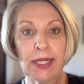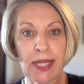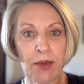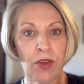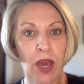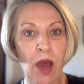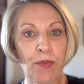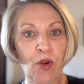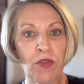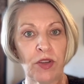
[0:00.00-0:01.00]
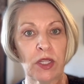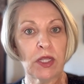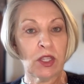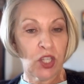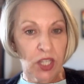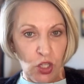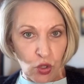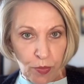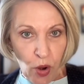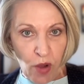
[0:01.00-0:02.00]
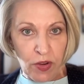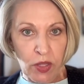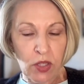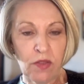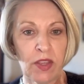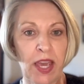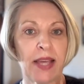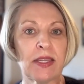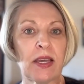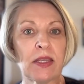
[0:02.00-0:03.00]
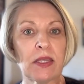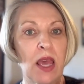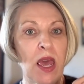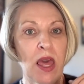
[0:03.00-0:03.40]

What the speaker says: DMVR provenance, so digital provenance of the assets.